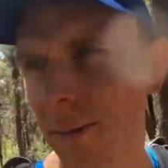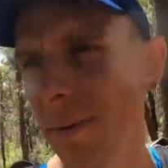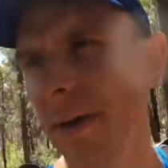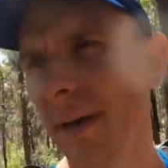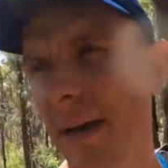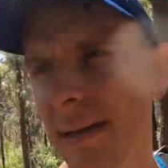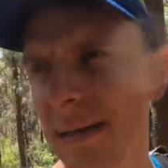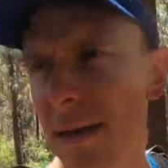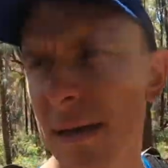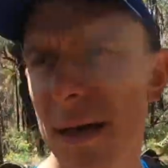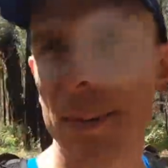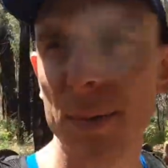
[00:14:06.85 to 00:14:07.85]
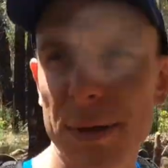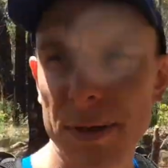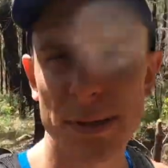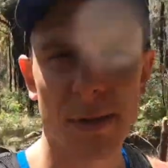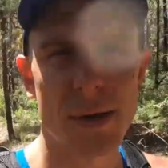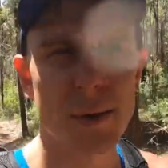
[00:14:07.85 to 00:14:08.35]
that we had done a couple of
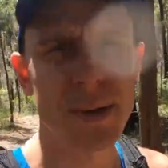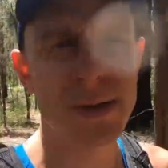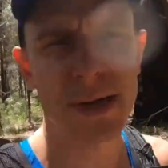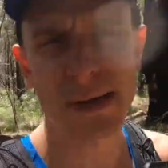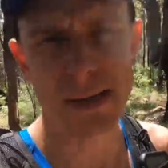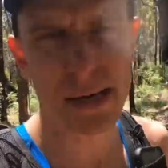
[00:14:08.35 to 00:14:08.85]
years ago with our